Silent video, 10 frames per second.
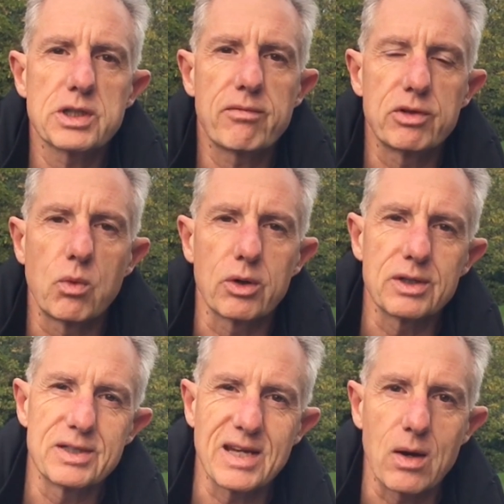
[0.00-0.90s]

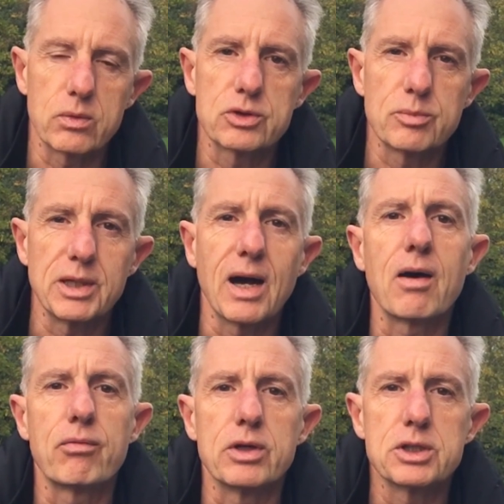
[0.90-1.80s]
everyone down to be
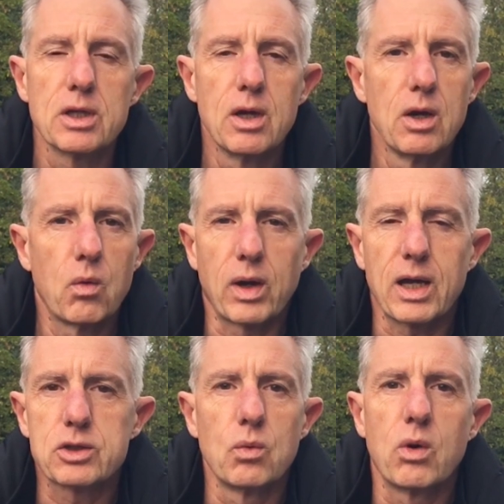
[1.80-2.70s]
average. Well,
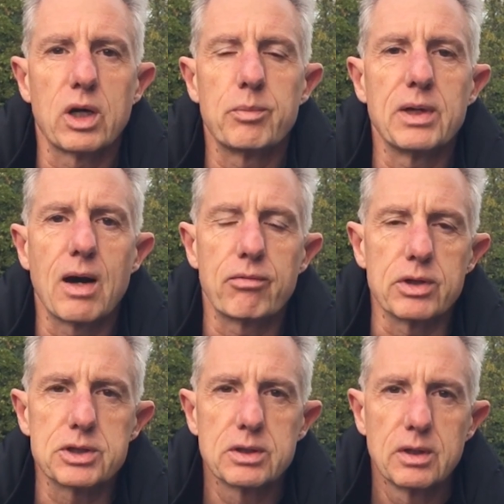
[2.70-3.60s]
I don't want to be
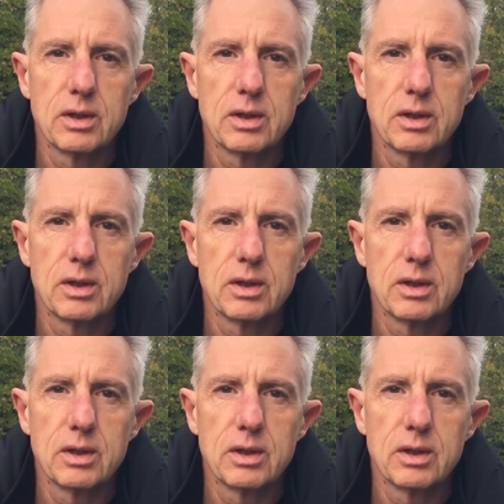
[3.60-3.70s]
average.